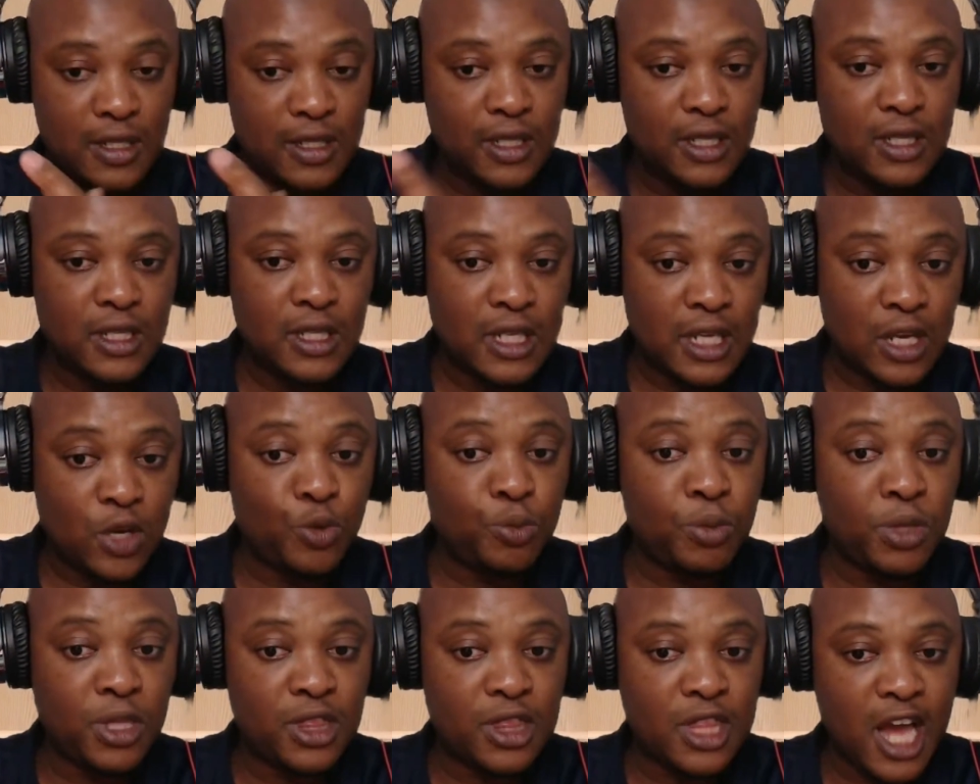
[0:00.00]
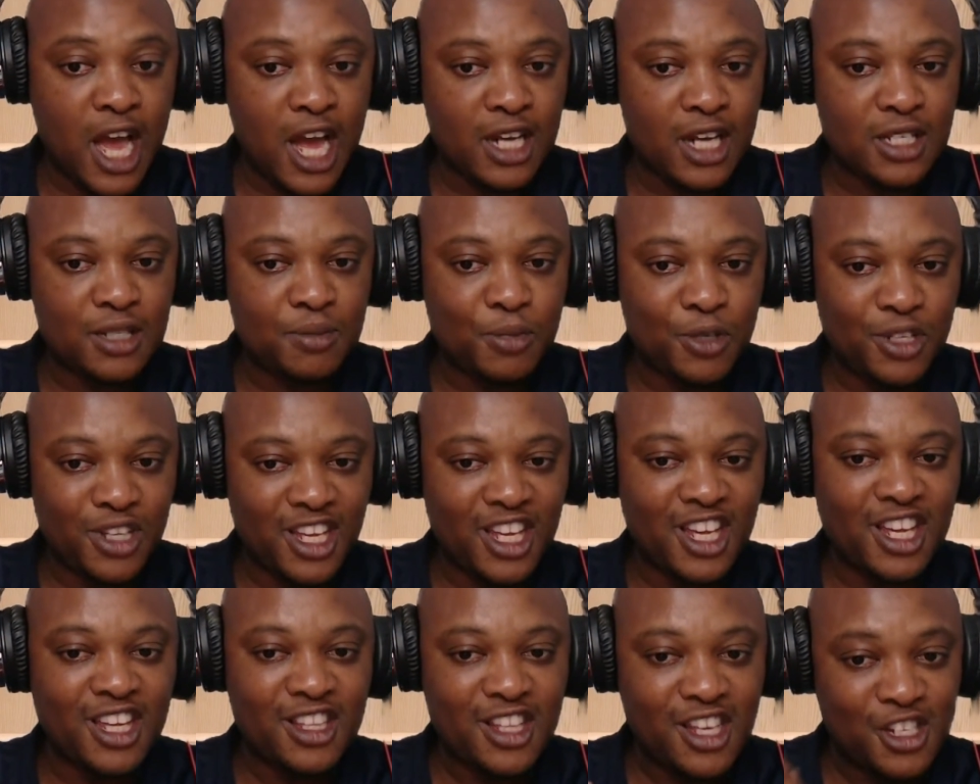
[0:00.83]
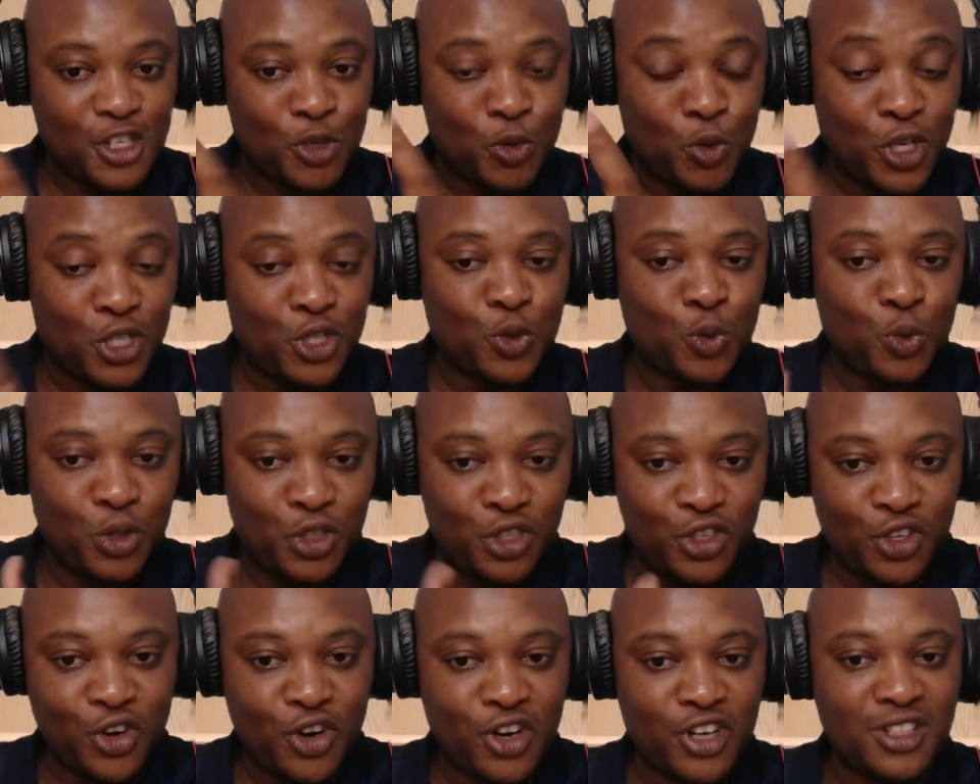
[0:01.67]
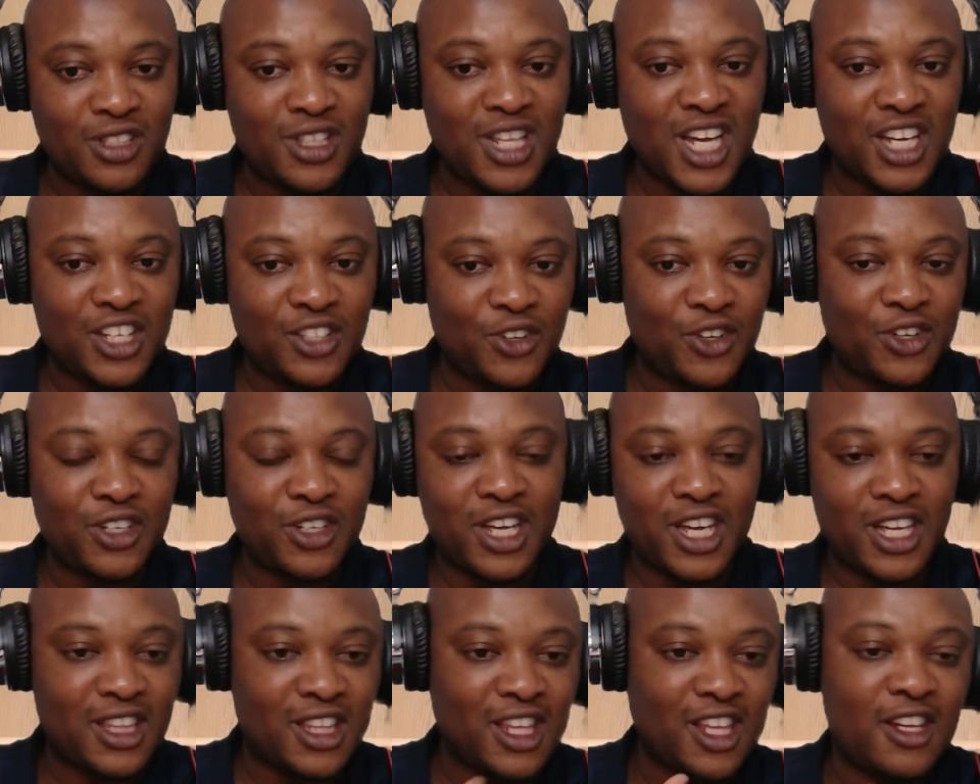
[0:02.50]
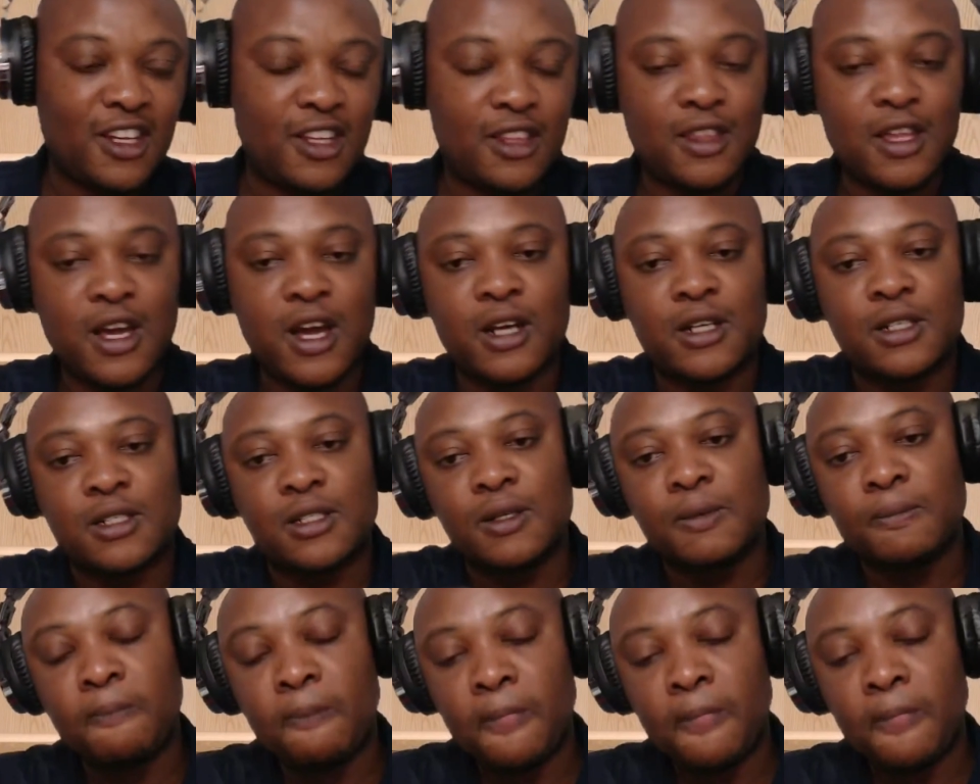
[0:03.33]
it could be taxed. But again, there's a way to withdraw it that you don't get any tax.